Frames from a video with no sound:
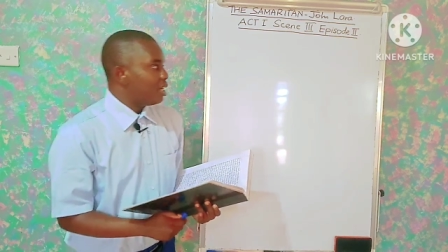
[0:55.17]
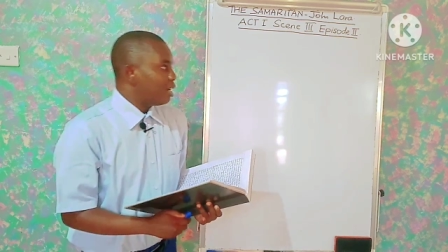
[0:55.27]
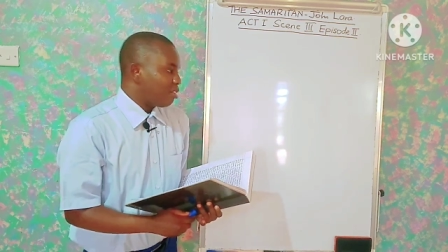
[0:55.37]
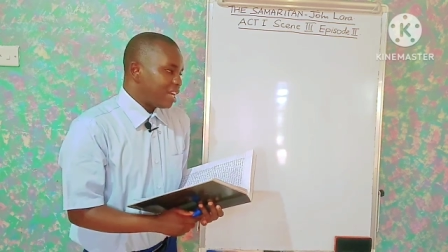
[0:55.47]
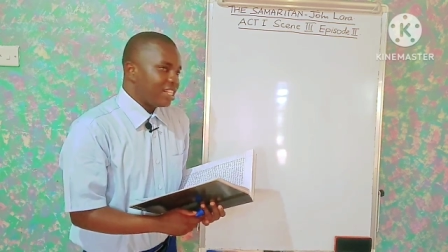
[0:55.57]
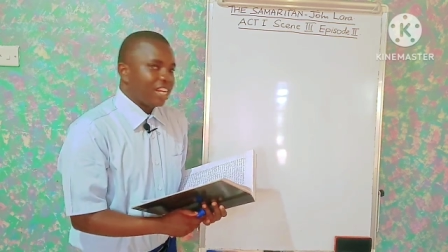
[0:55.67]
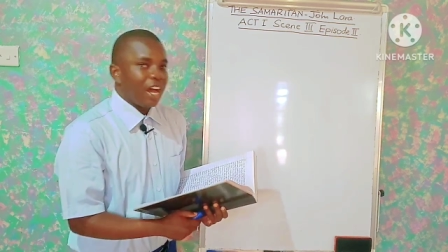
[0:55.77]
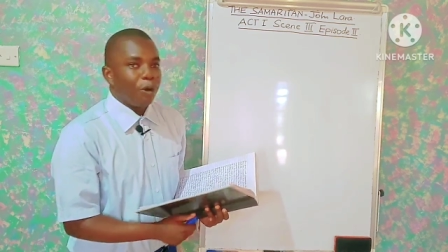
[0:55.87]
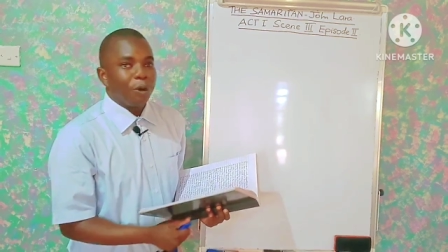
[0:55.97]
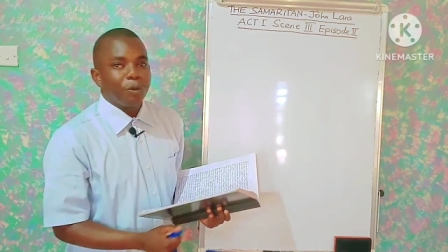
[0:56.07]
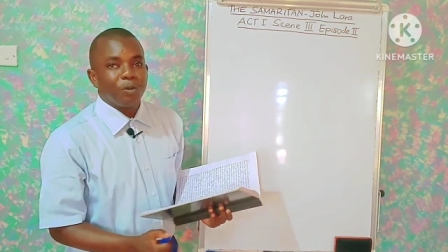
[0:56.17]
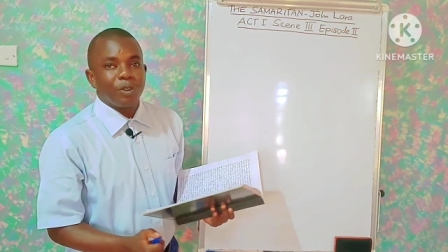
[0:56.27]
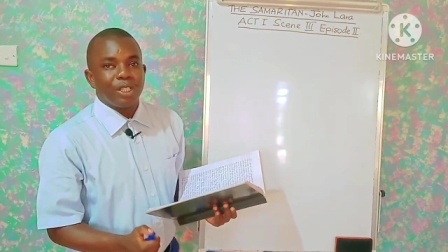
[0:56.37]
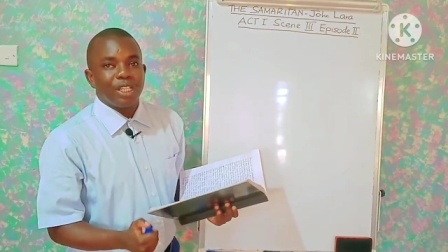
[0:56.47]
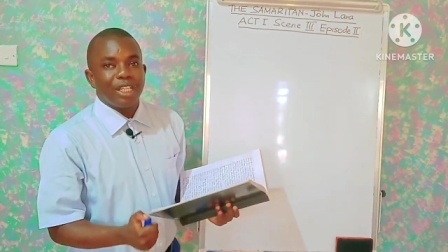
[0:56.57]
Right now,
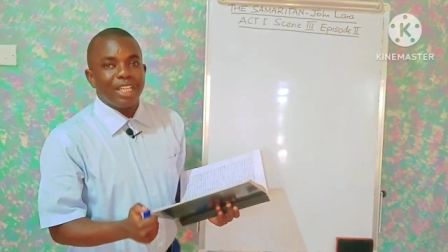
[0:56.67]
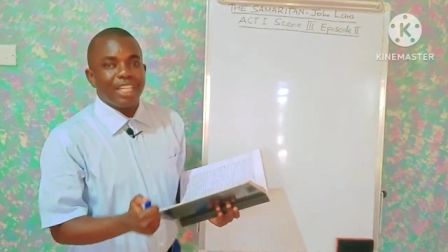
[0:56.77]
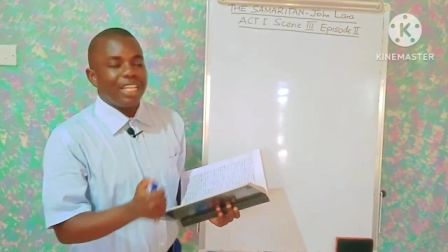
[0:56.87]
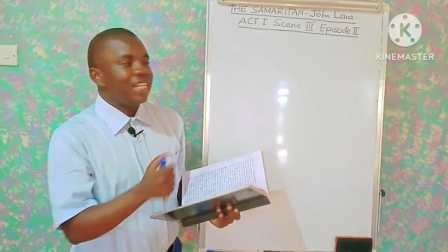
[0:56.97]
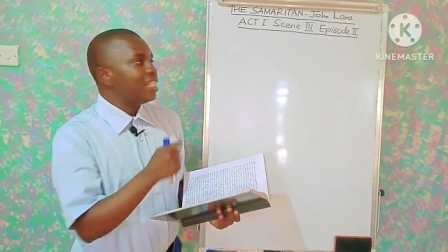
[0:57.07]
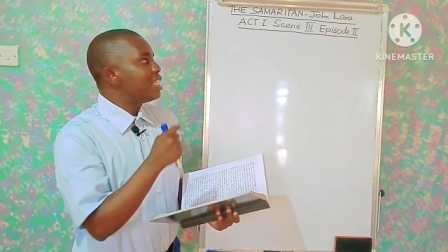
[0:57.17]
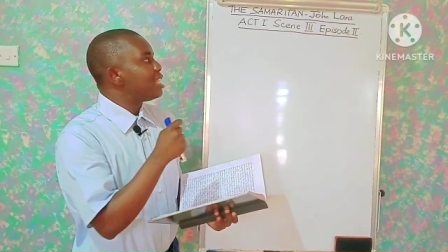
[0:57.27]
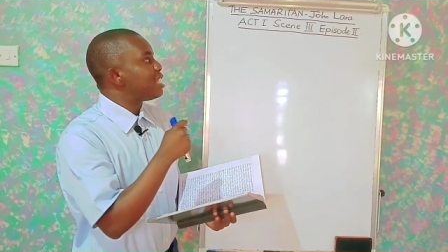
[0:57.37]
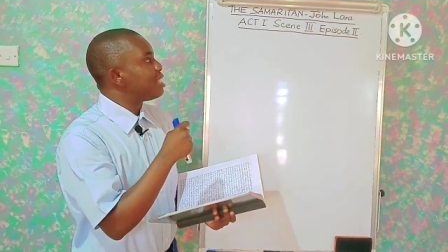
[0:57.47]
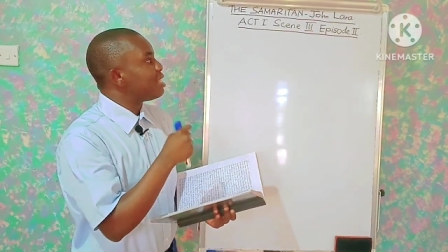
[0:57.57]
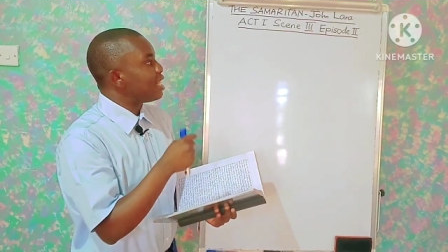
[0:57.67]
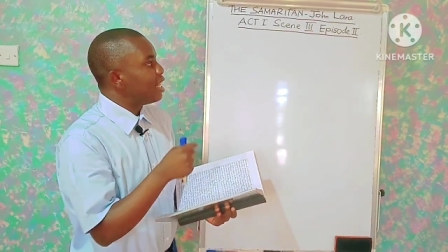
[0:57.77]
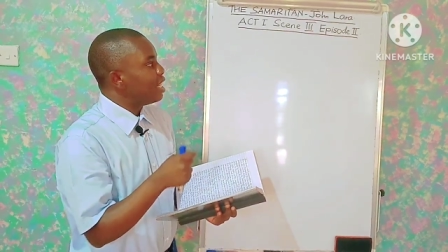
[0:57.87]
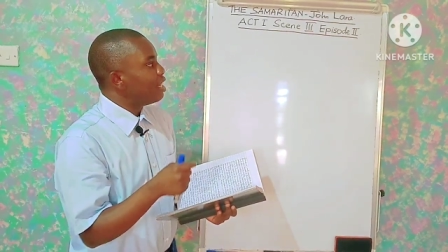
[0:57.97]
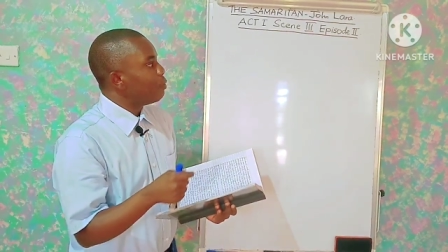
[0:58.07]
in this
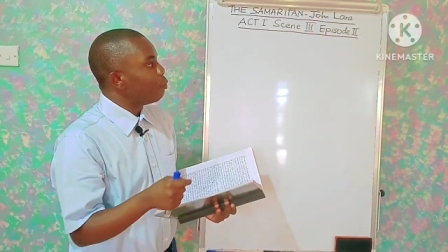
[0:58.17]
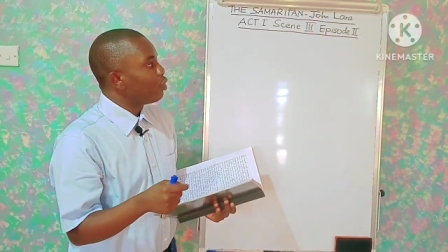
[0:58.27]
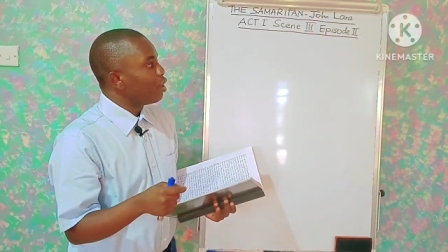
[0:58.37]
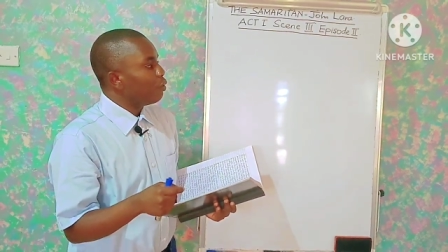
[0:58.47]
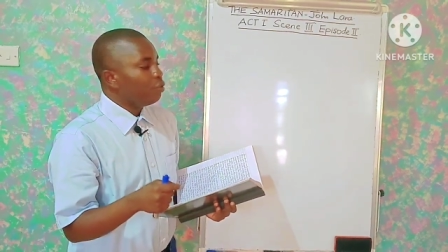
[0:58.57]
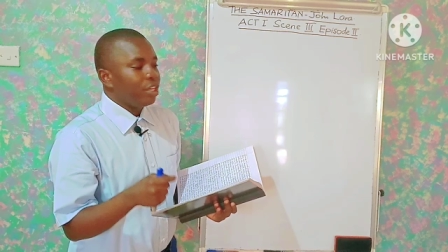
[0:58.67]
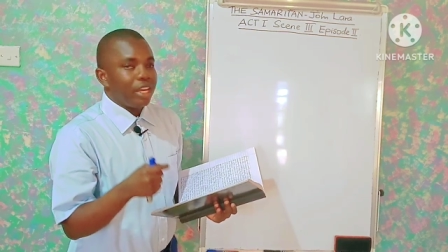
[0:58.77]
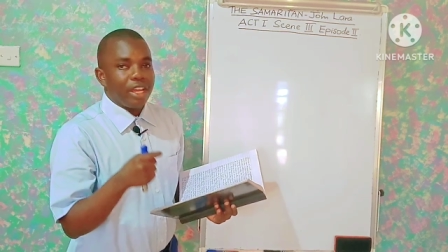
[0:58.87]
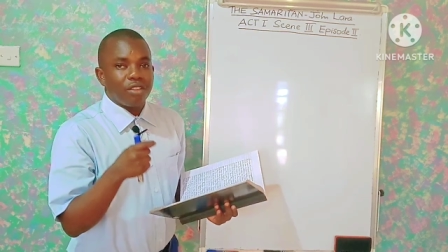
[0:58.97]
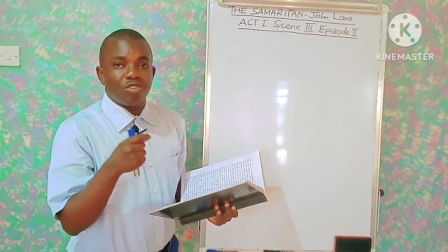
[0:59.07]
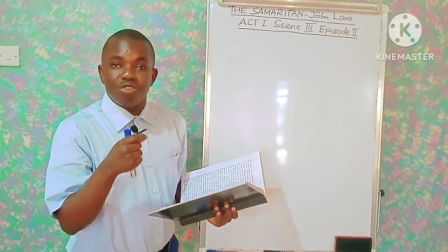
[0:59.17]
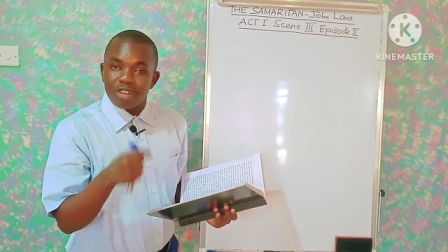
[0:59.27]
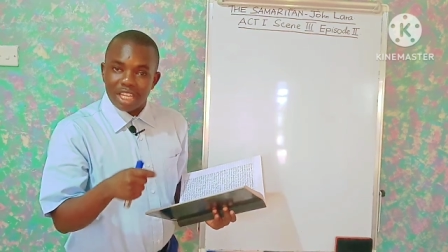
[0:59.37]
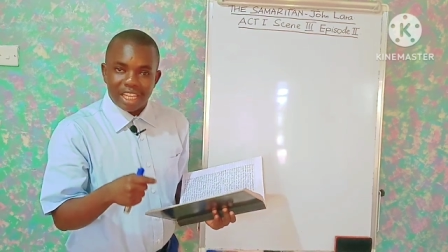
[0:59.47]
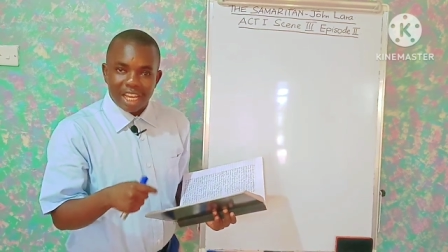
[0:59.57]
scene, the
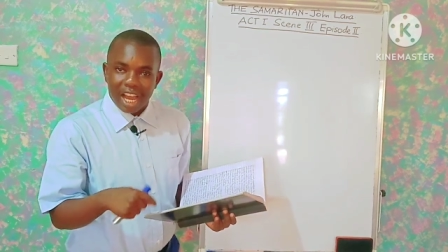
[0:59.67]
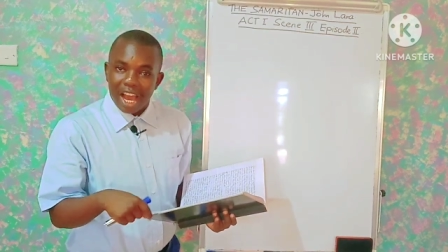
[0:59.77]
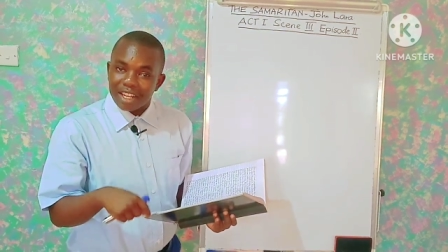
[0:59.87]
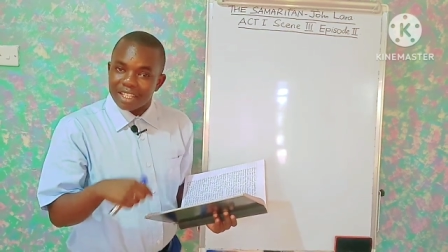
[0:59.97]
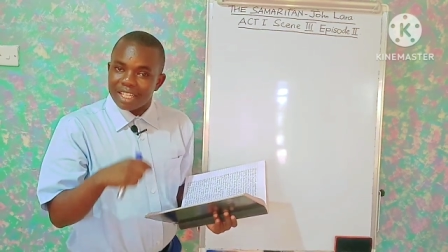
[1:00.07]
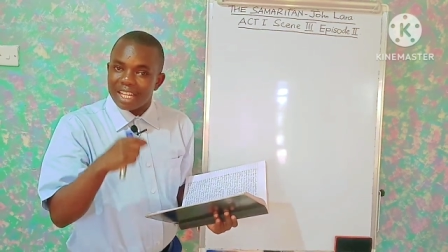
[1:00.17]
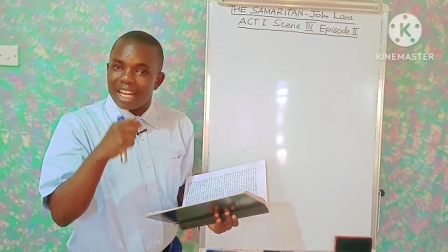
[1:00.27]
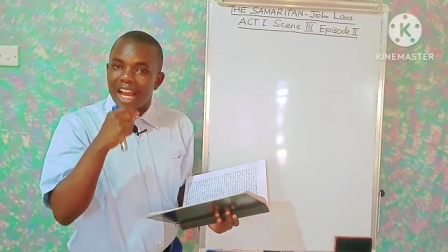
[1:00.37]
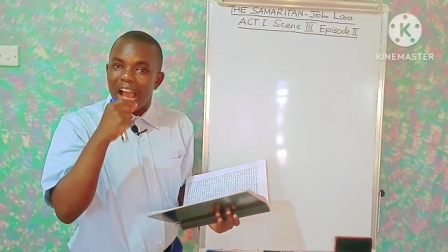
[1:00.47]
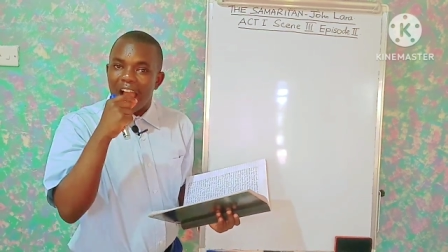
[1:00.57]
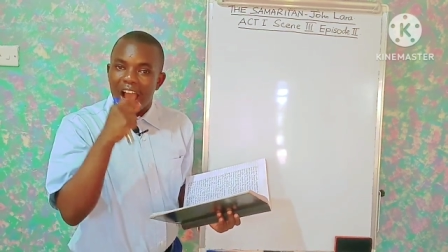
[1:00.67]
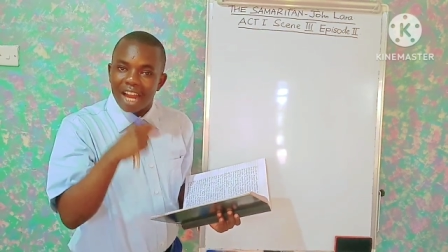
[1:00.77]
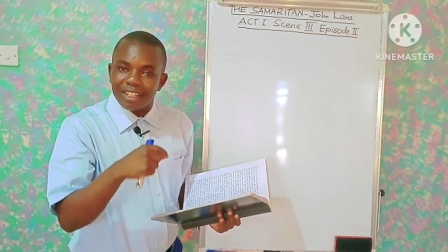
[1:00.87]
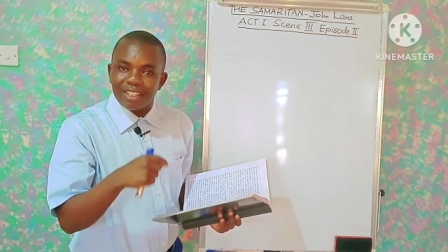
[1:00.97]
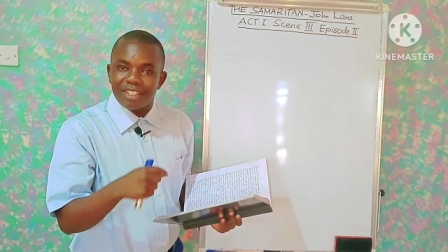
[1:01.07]
three are still
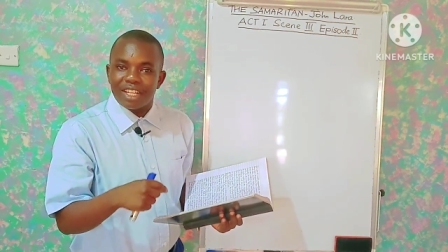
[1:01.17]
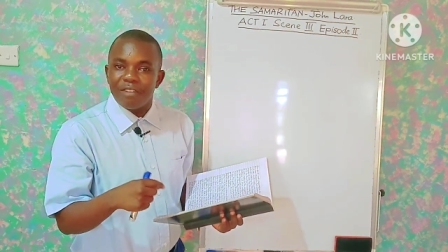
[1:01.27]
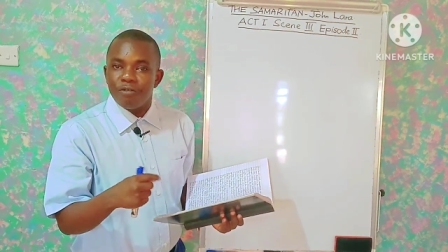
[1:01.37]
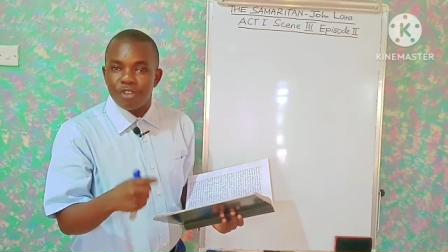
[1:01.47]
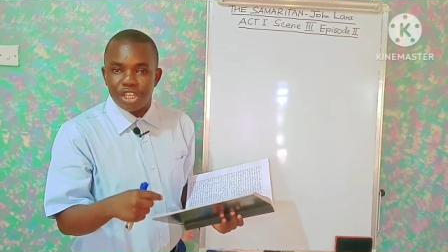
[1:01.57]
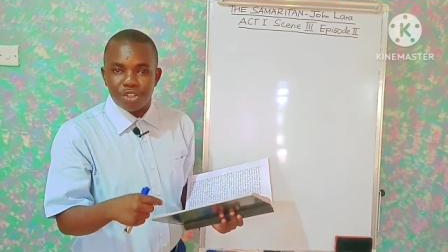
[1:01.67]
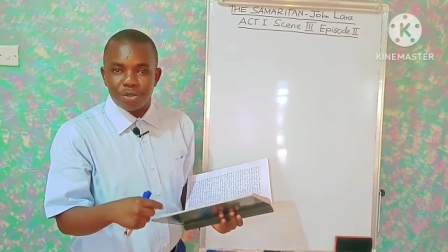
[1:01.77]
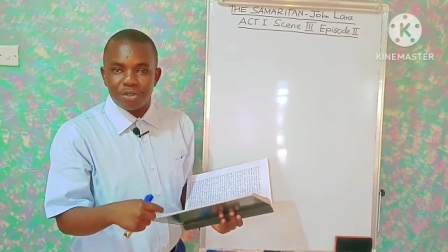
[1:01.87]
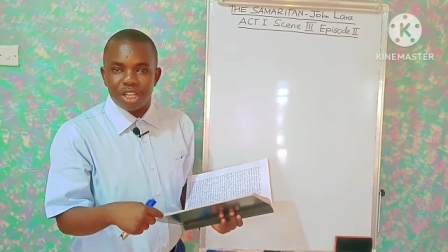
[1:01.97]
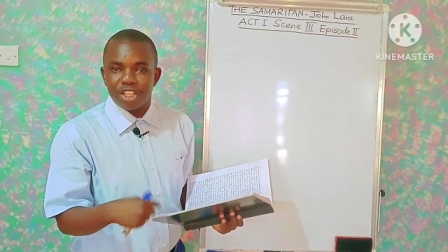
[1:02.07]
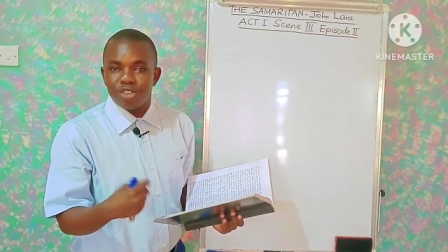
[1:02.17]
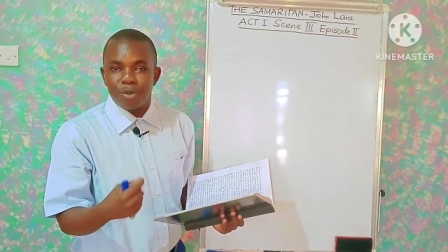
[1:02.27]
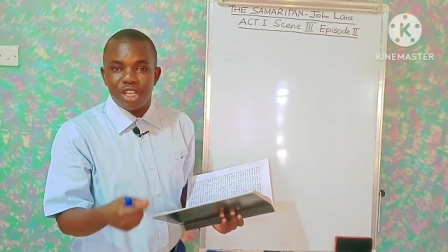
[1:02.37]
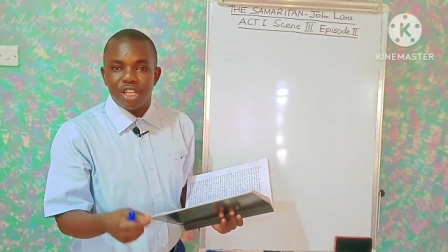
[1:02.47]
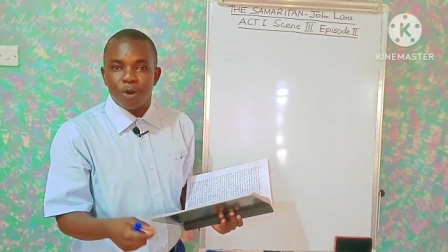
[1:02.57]
at the same venue, that is
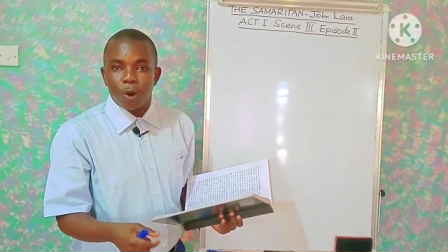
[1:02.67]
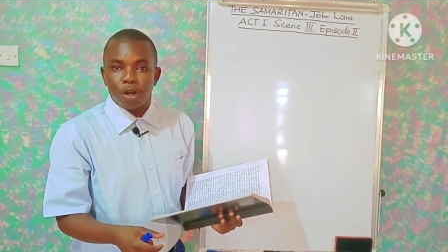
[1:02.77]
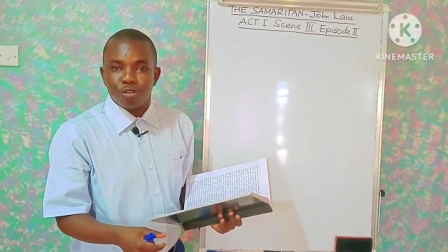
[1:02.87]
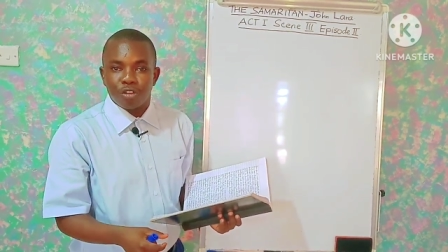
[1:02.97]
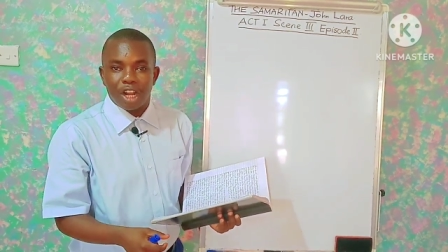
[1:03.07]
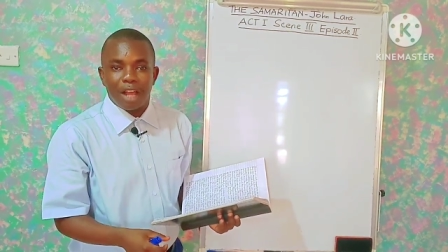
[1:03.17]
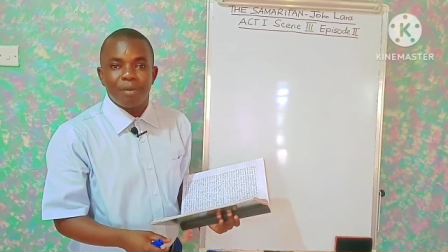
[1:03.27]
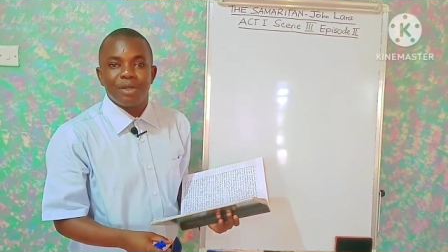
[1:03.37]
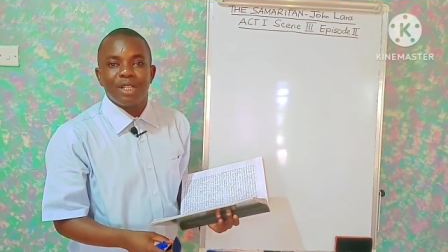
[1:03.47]
Medingo Golf Club,